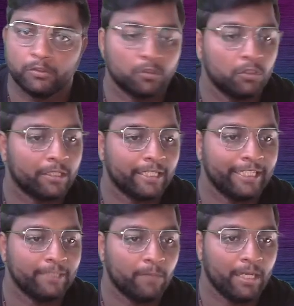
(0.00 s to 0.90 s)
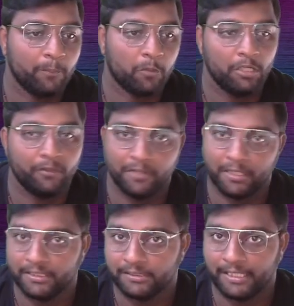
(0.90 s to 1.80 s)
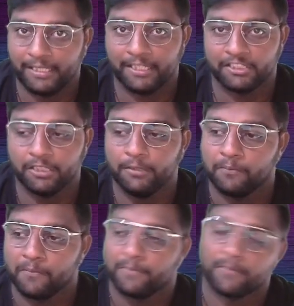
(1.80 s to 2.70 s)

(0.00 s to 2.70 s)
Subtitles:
So you're getting my point for this regression.